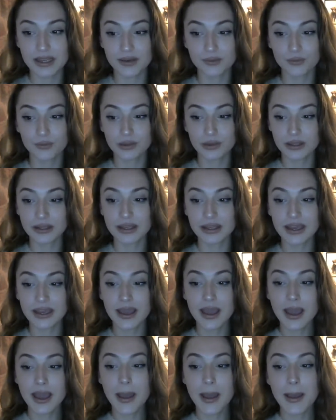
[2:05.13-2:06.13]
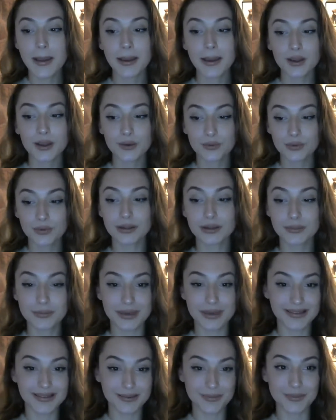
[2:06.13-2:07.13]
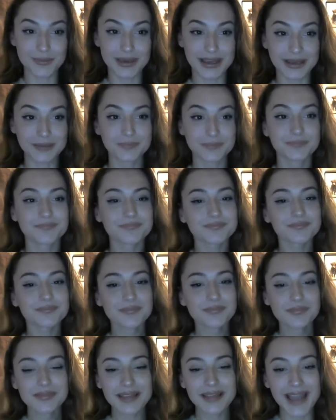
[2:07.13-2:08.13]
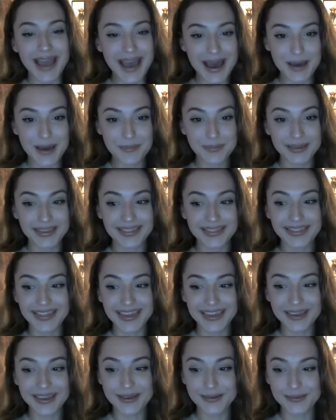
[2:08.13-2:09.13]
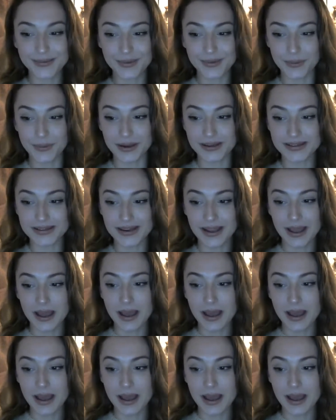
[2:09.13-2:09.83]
It really makes me happy. Thank you so much.